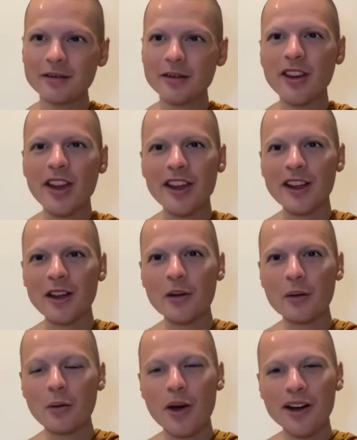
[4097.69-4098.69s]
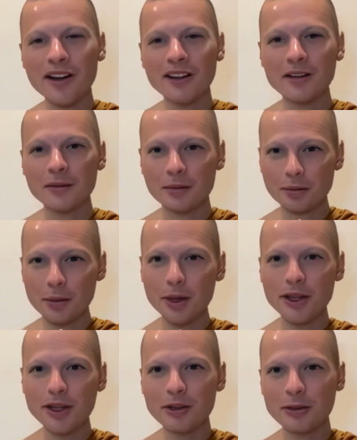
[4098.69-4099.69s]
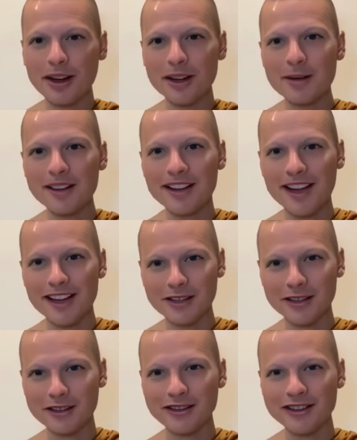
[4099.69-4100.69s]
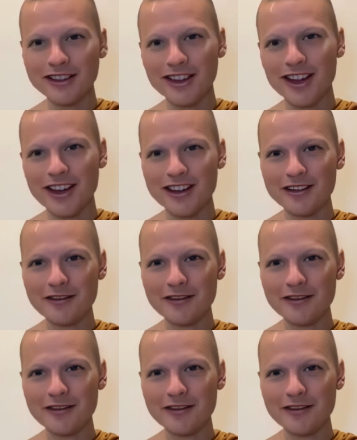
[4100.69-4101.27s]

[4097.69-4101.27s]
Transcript: say one book recommendation uh,